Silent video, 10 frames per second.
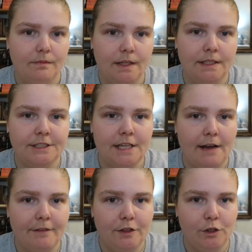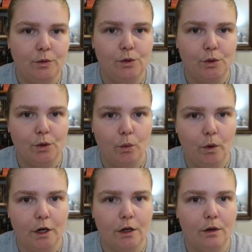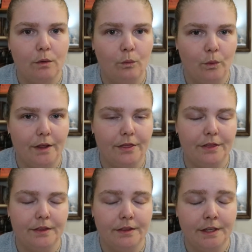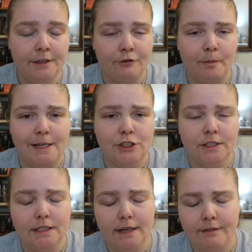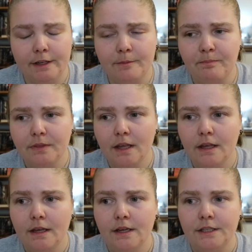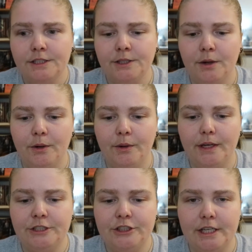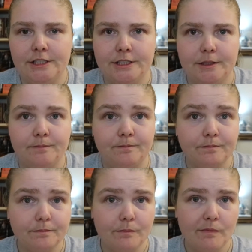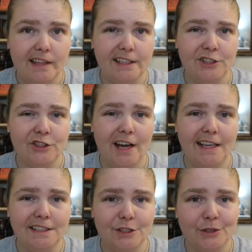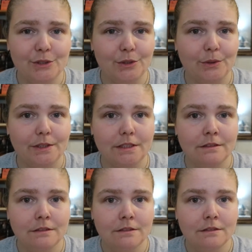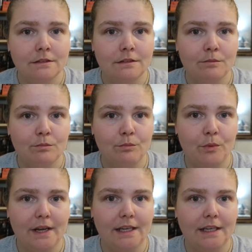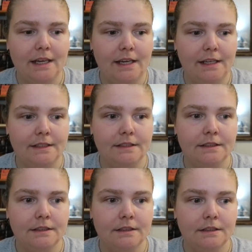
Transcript: is having you do the work with the information given. So it's just trying to bring in,